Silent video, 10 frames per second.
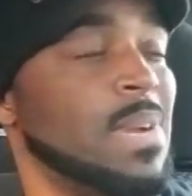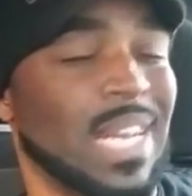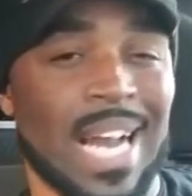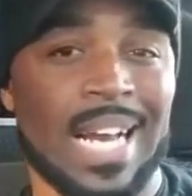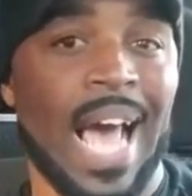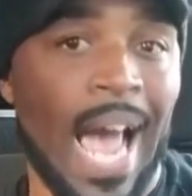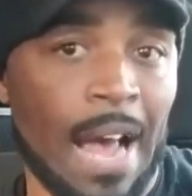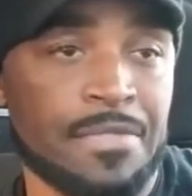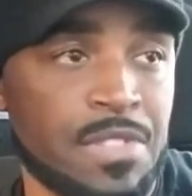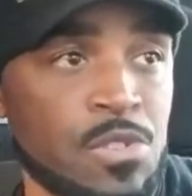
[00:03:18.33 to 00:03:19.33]
but I kind of
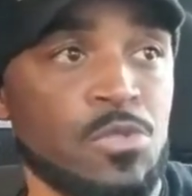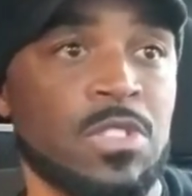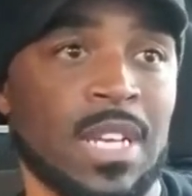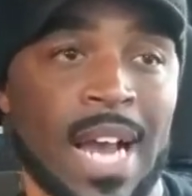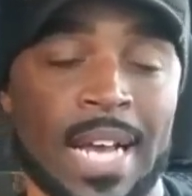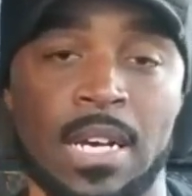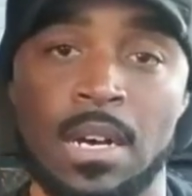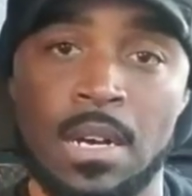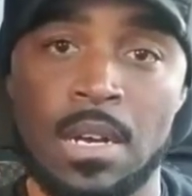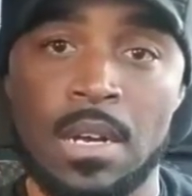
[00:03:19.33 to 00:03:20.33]
have to kind of